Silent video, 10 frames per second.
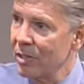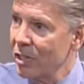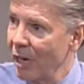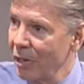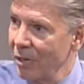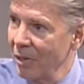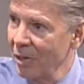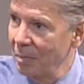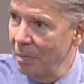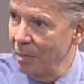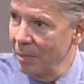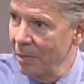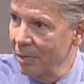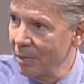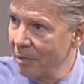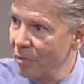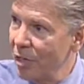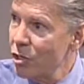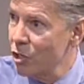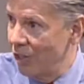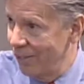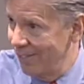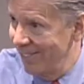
entire vision.